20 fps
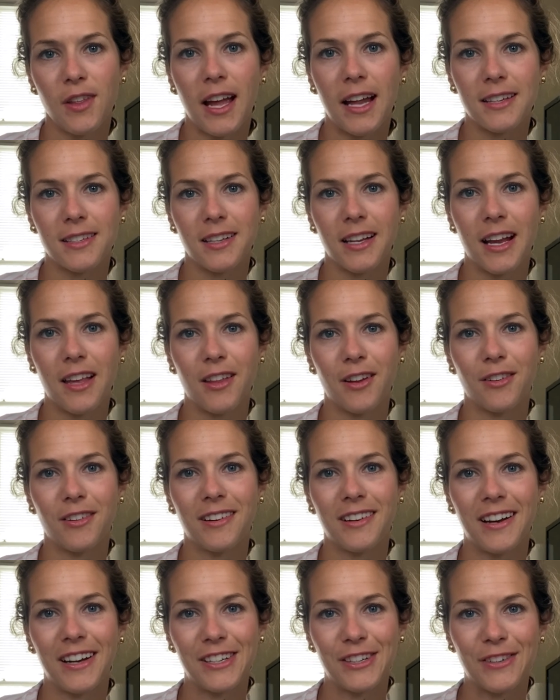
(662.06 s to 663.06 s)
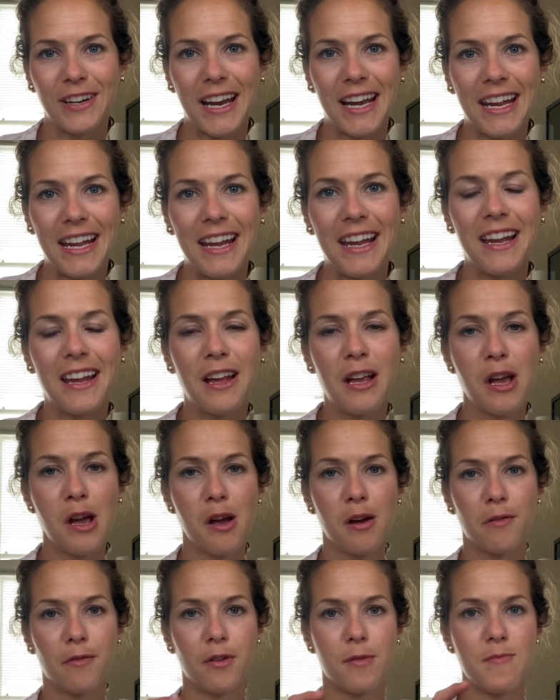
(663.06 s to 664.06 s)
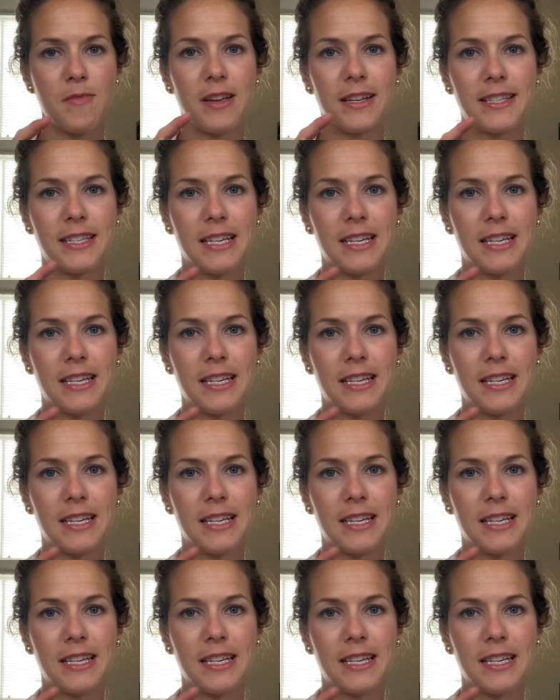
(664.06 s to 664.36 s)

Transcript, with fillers: that together. Are you ready? From the